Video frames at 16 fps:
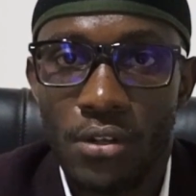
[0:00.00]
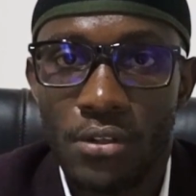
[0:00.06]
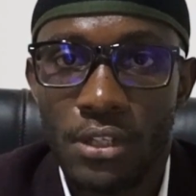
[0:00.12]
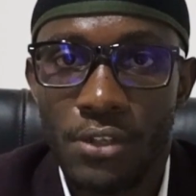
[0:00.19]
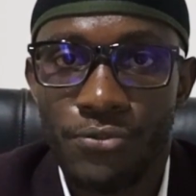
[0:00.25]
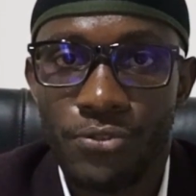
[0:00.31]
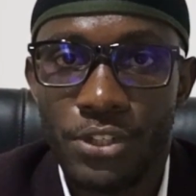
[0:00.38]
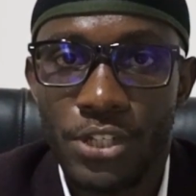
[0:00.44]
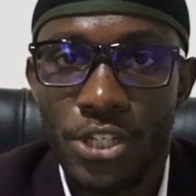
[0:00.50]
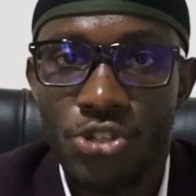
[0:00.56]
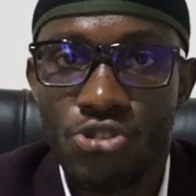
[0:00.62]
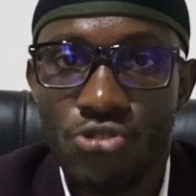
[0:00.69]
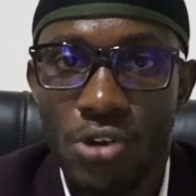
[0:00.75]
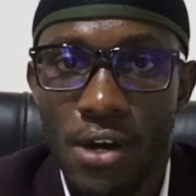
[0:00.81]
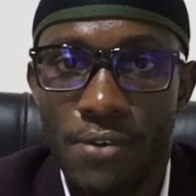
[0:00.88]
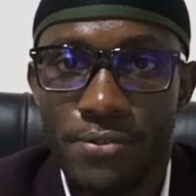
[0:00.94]
the feeding
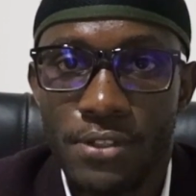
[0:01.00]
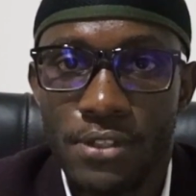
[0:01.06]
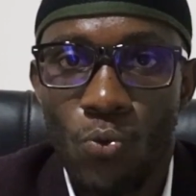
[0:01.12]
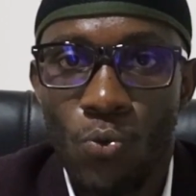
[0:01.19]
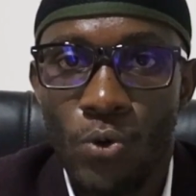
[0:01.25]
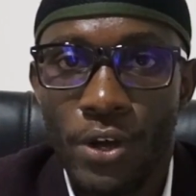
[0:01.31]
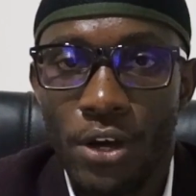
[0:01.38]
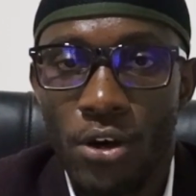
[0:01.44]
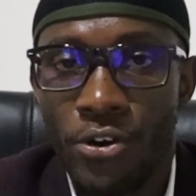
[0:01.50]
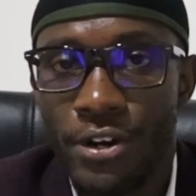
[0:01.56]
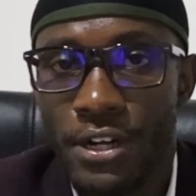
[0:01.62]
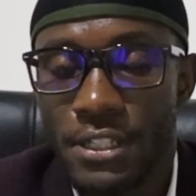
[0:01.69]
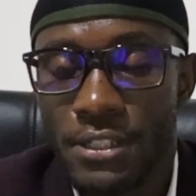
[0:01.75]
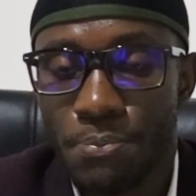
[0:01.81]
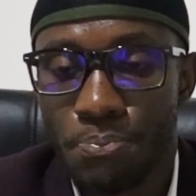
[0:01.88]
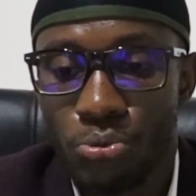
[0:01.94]
troughs. We
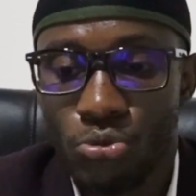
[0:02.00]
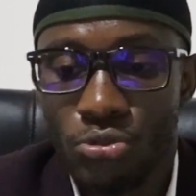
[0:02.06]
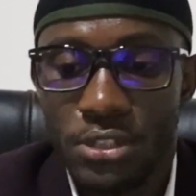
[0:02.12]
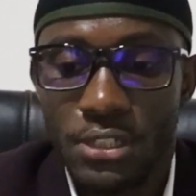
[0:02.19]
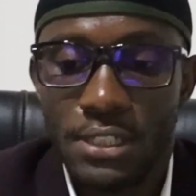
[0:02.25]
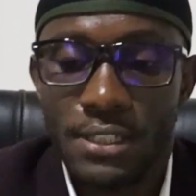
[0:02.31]
always put